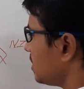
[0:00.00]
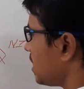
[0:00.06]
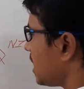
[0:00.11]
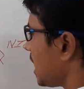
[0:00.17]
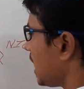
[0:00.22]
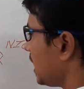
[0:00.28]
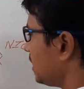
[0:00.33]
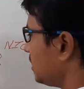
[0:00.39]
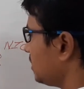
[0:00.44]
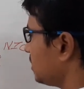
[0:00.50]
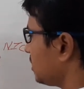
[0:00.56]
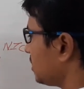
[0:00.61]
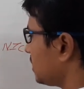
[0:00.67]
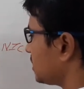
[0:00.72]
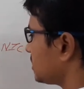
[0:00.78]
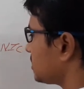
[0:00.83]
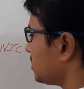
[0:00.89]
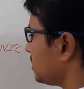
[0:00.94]
and in the
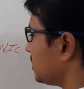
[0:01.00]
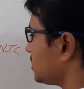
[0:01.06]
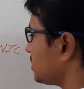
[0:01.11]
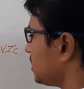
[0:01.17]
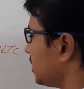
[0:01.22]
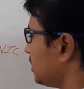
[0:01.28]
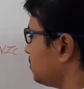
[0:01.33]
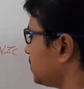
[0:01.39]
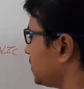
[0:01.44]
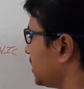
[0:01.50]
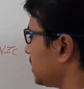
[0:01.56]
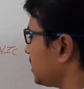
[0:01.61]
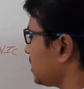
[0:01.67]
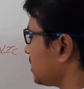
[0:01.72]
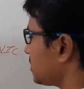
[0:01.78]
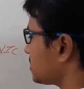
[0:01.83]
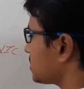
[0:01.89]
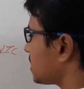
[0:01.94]
destination ip
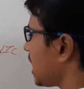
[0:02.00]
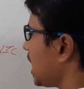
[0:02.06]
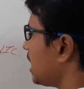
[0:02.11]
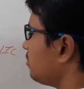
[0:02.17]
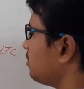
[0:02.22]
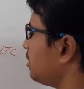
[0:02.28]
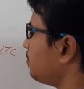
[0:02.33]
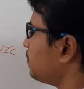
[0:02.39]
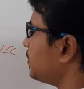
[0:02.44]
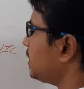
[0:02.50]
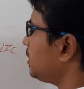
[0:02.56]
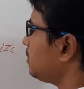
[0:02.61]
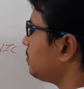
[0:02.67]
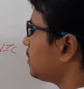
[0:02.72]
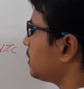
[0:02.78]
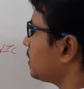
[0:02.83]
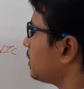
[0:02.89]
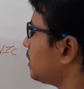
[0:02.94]
address i will pick
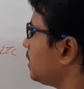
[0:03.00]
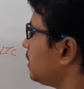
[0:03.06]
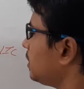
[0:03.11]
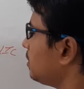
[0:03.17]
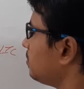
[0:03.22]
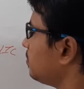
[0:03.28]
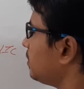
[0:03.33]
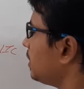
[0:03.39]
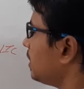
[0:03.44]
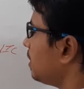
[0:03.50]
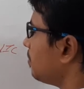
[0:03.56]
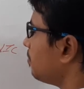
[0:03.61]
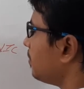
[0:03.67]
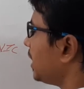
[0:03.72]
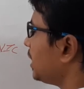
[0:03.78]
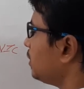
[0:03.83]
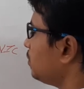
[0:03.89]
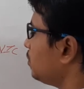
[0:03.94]
keep
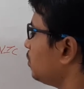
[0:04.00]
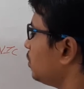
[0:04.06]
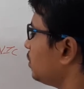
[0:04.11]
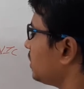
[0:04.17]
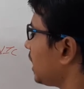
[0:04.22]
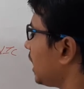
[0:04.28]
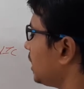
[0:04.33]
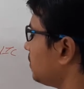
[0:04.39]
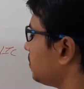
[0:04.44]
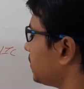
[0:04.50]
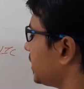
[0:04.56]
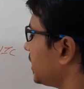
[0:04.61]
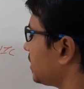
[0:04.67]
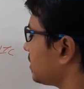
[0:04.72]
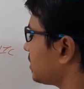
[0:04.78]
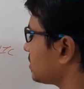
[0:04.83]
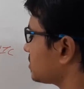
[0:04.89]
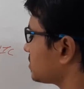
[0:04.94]
my own IP
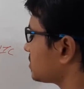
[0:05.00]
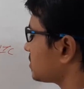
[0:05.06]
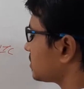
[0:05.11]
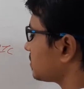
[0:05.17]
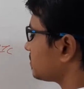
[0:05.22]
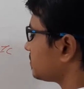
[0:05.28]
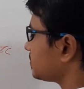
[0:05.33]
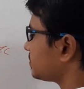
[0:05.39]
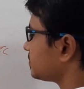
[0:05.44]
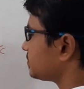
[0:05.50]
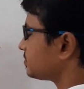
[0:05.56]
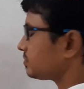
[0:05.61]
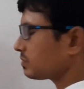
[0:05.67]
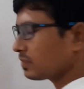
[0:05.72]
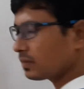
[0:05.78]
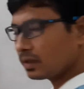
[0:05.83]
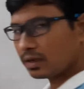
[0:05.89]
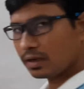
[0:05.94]
address.
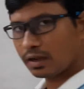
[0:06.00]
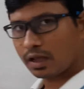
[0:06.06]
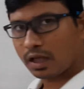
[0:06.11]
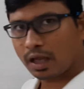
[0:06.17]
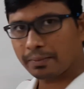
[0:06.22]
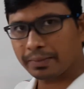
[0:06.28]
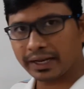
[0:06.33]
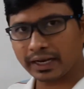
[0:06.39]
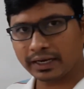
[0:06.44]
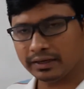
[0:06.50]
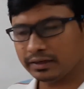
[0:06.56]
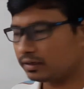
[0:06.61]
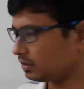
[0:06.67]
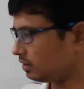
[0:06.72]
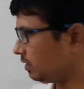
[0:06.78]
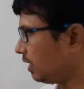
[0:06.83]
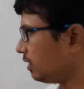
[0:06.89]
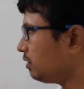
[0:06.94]
Am I right?
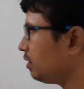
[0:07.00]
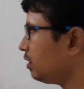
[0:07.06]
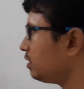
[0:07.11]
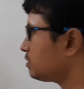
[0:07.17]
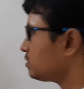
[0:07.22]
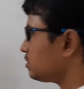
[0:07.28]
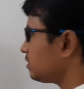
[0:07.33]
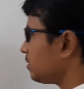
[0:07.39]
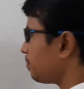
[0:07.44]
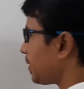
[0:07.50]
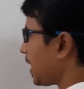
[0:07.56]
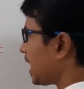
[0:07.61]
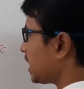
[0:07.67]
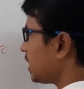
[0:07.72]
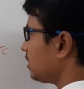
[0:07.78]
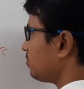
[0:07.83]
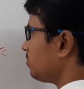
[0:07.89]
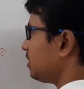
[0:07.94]
Then also the
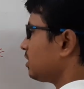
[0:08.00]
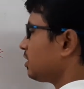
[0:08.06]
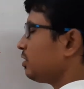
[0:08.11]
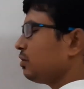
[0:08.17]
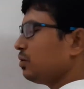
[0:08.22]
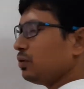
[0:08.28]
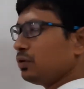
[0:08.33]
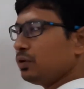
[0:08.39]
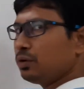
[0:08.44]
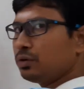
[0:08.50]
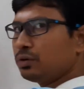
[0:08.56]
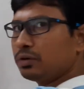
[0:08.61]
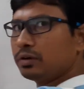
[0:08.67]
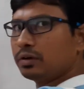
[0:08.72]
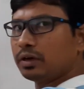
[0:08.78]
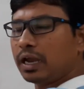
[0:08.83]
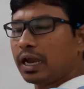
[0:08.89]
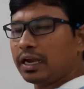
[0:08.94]
packet will go
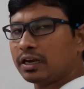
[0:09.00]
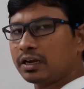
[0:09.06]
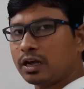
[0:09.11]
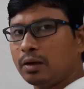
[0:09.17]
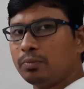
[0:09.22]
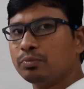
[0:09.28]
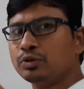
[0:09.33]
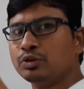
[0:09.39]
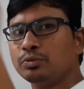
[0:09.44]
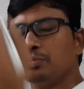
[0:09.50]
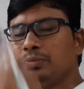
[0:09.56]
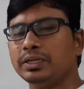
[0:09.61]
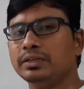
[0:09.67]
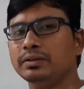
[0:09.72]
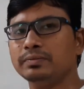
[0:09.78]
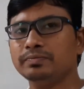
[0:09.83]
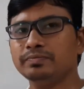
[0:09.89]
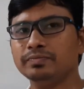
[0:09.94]
and come to
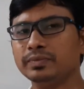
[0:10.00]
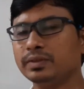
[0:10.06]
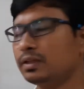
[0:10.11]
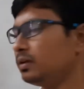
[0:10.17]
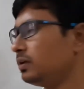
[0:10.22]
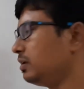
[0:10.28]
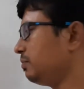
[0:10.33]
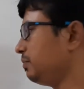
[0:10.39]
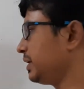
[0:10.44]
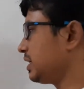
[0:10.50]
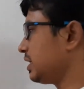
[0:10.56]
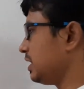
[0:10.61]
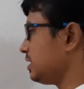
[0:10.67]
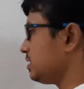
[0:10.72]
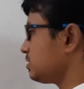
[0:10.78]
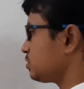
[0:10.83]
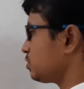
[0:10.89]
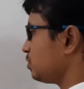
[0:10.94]
me
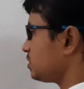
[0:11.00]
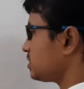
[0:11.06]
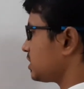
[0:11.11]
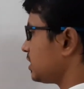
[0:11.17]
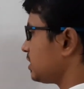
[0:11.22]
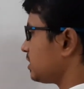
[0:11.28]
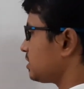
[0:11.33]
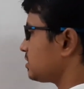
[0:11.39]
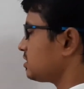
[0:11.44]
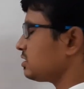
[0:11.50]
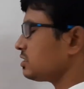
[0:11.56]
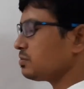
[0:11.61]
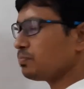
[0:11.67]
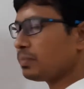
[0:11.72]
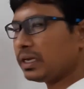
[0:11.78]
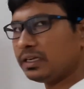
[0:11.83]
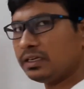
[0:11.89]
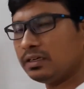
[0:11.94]
because source address is
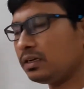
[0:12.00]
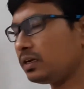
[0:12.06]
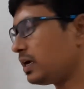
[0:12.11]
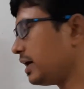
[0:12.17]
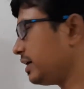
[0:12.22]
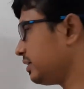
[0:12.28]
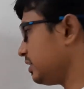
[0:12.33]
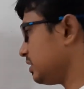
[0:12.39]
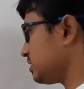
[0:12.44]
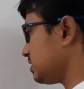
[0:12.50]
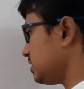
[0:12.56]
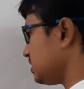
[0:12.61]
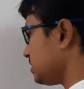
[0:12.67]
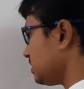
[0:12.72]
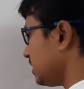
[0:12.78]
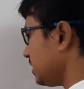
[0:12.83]
mine and destination